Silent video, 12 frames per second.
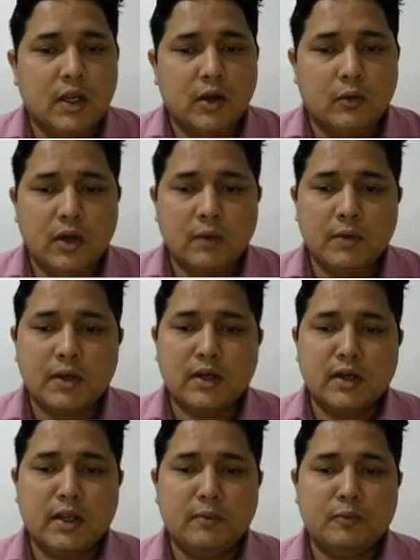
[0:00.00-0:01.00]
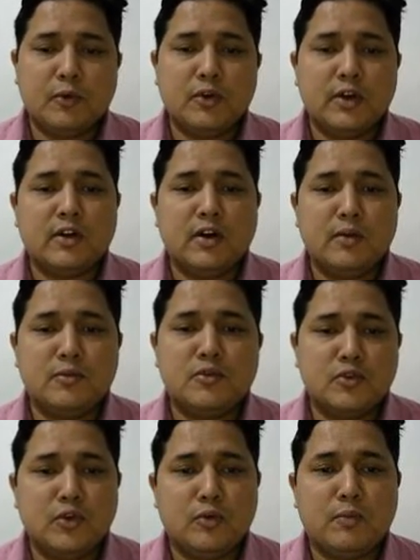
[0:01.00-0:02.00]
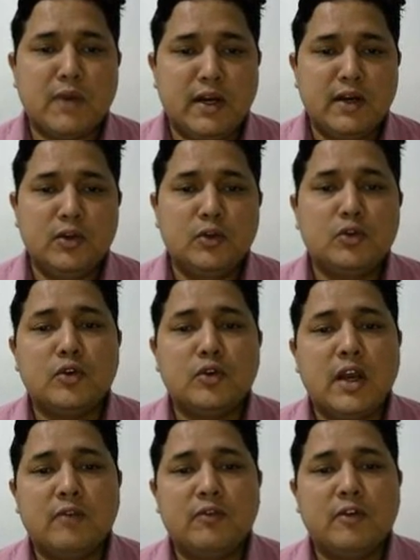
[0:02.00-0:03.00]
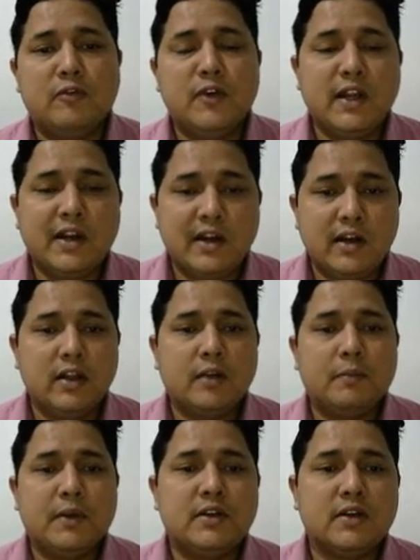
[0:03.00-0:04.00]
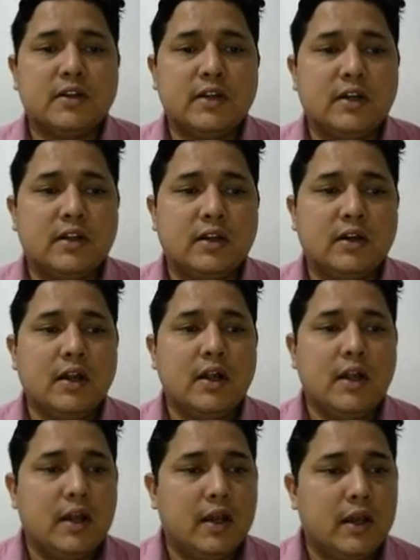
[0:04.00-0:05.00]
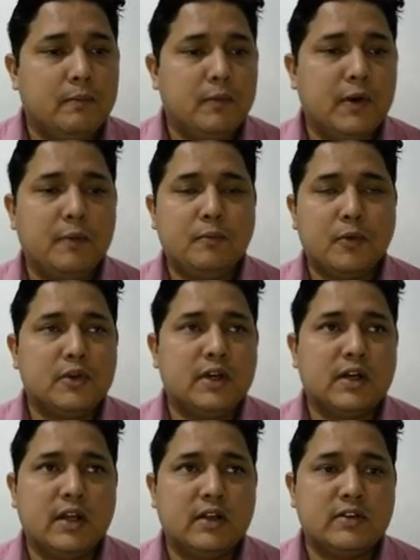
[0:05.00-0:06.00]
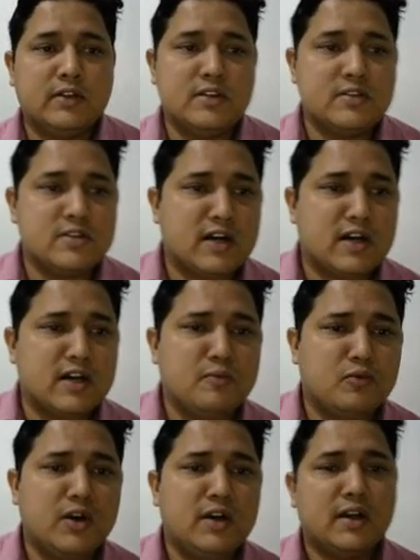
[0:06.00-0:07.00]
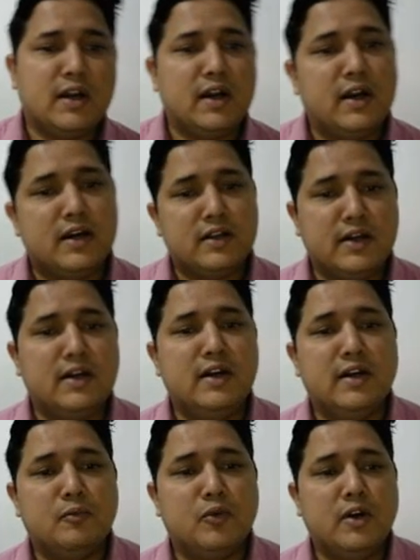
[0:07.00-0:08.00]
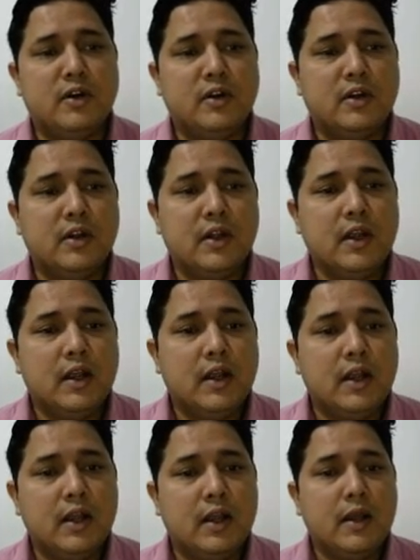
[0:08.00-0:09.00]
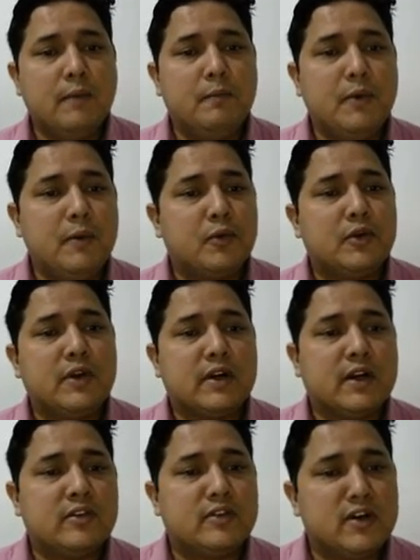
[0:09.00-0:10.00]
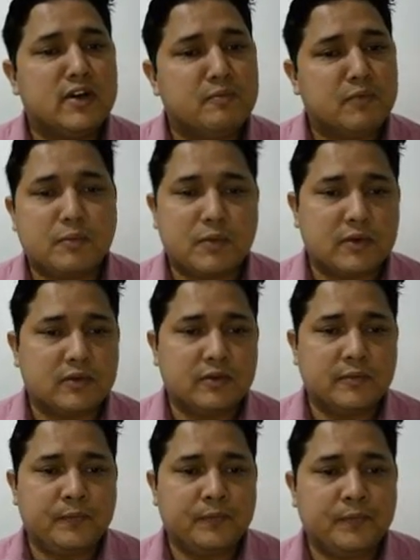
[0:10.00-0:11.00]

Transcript: Whenever the name project comes to your mind, you should have the very clear picture that every project has the starting point and the ending point. Every project has certain purpose.